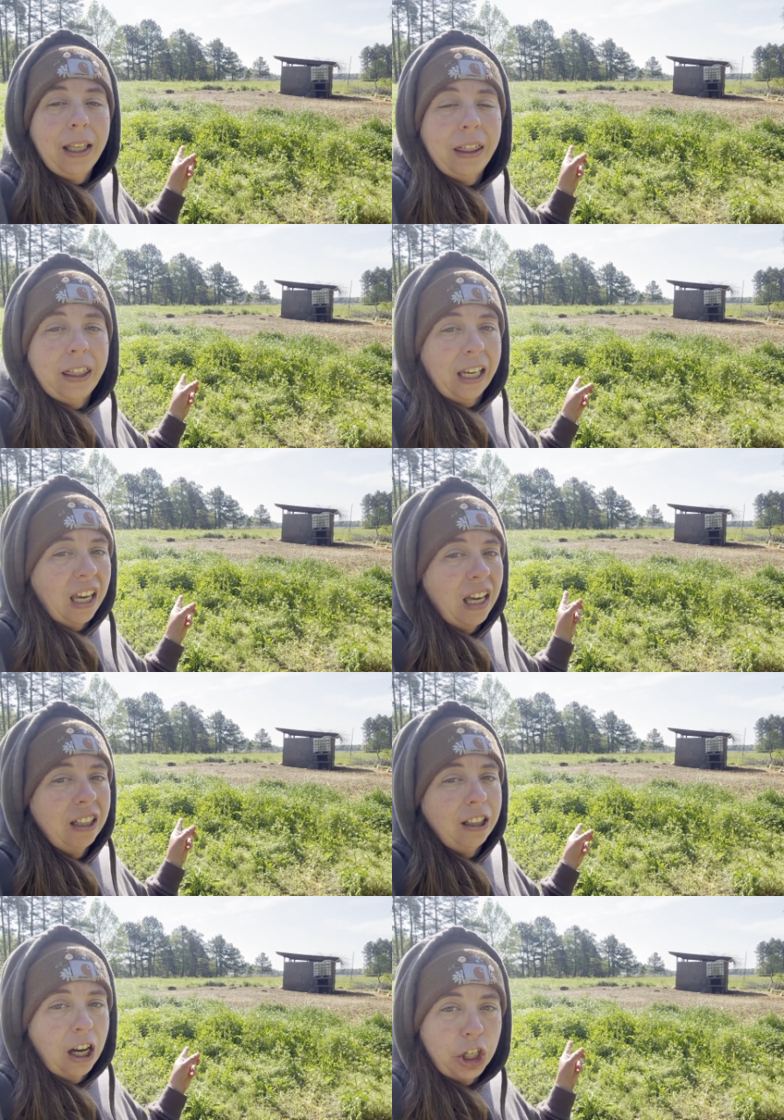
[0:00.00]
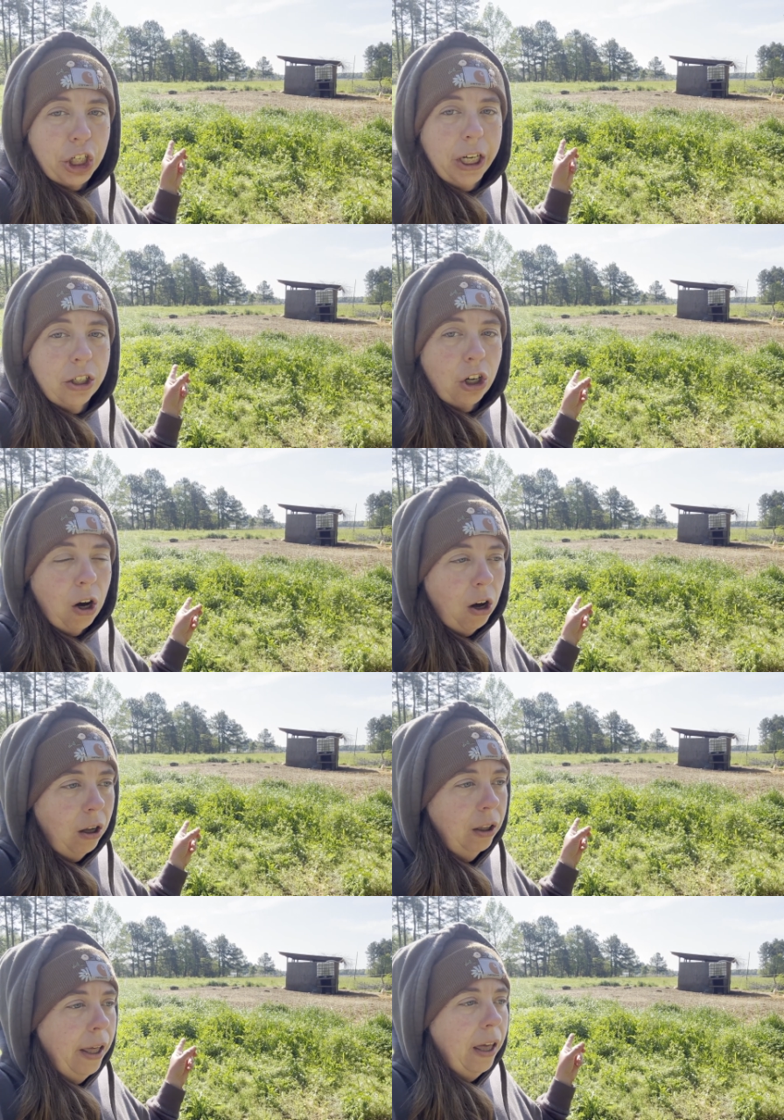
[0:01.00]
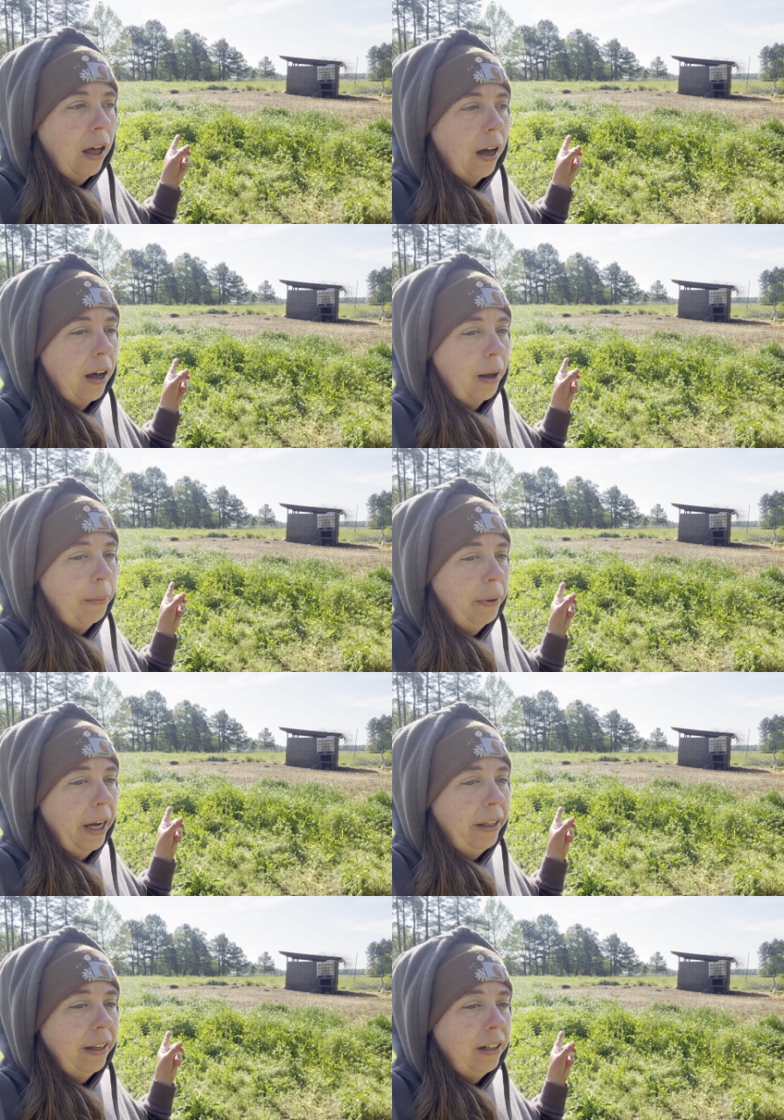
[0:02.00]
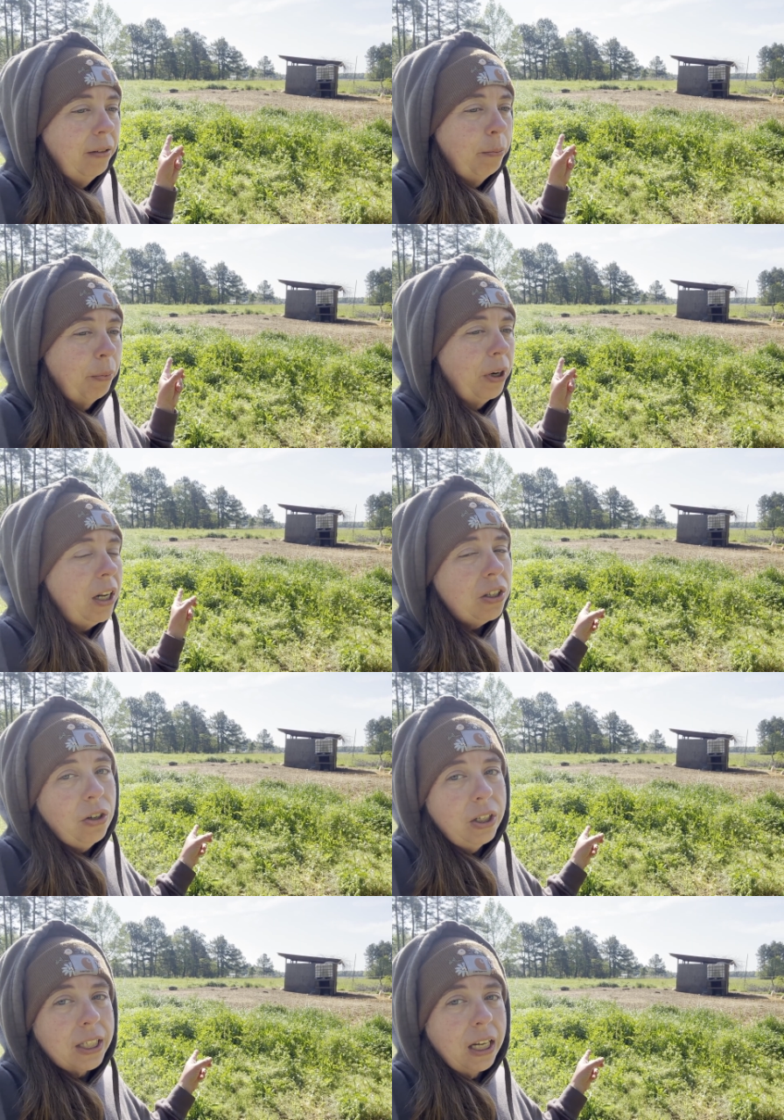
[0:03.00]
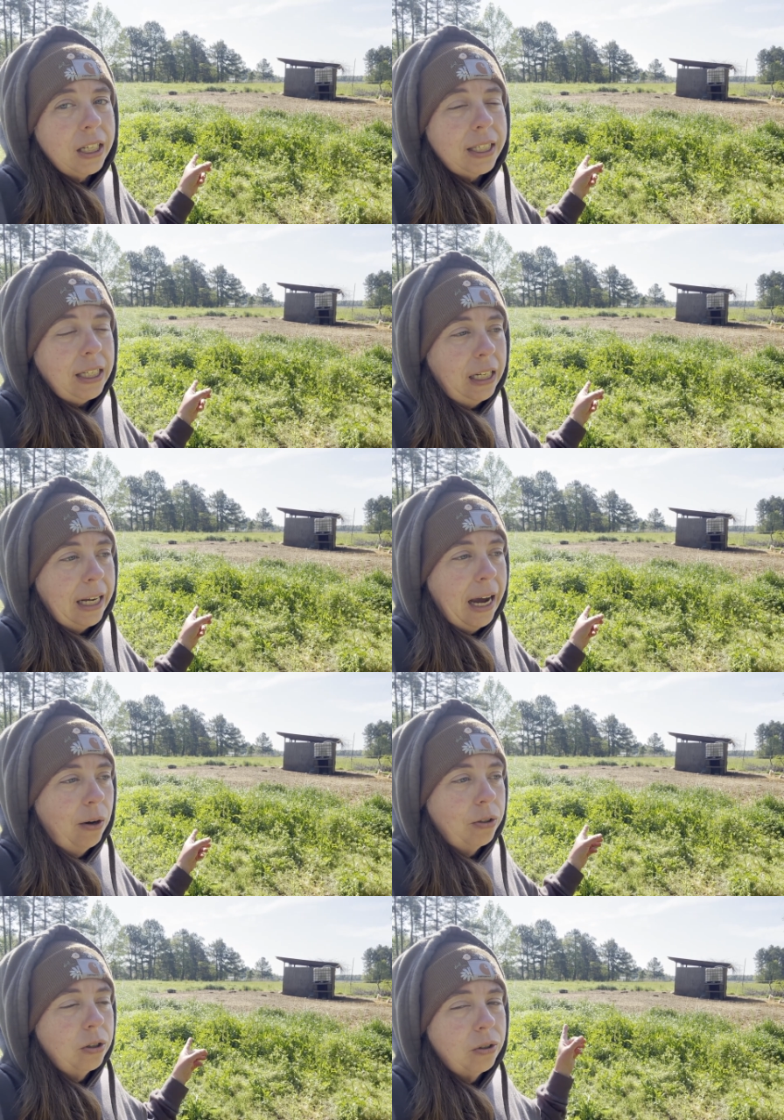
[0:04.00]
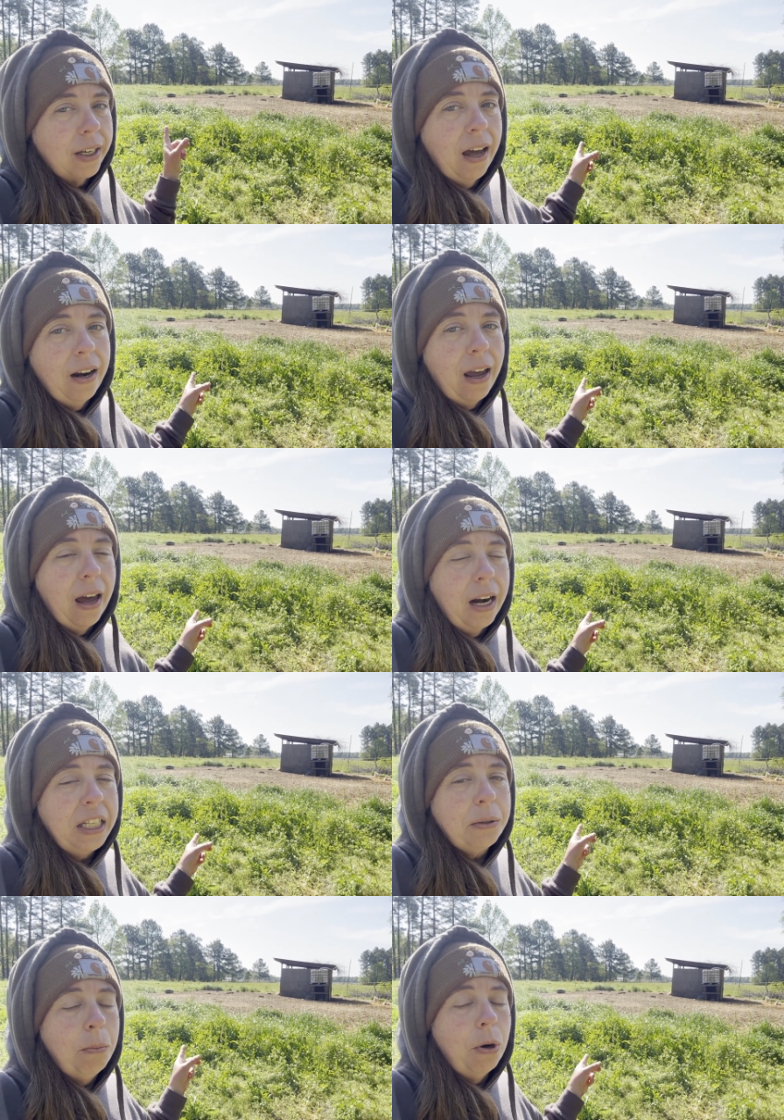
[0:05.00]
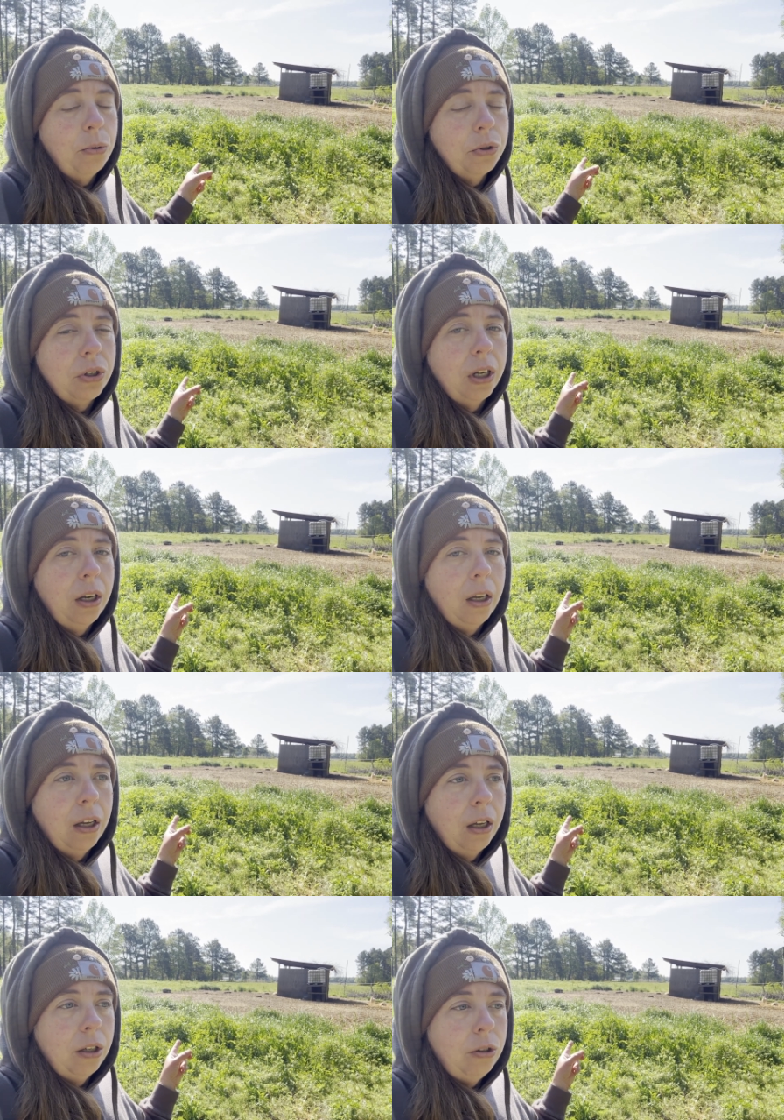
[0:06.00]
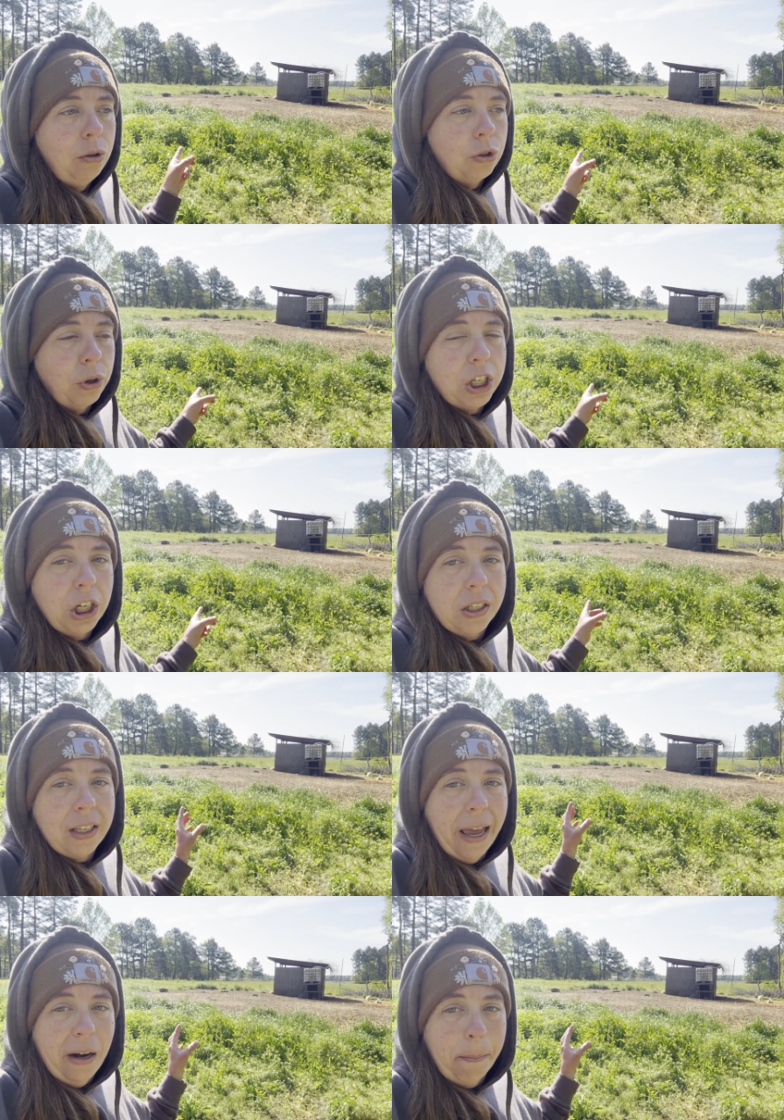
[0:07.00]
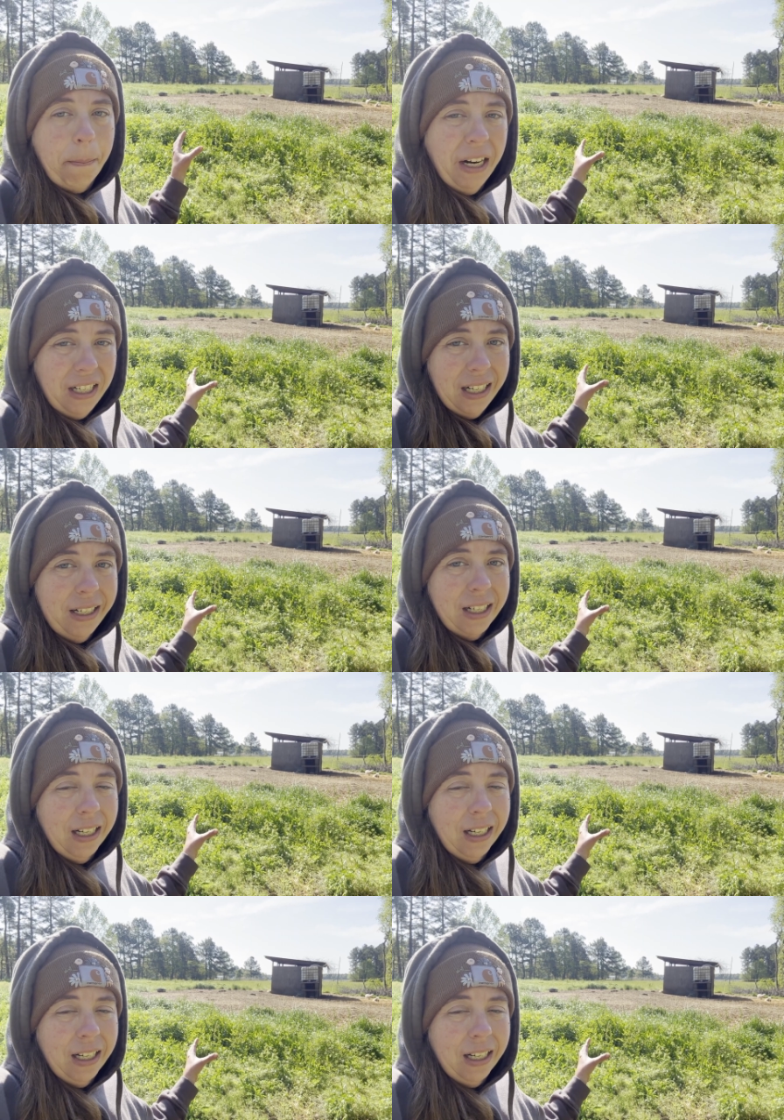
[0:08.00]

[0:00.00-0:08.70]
thick and lush and tall. And then pretty soon it's going to seed out. So it's kind of at its most nutritious and abundant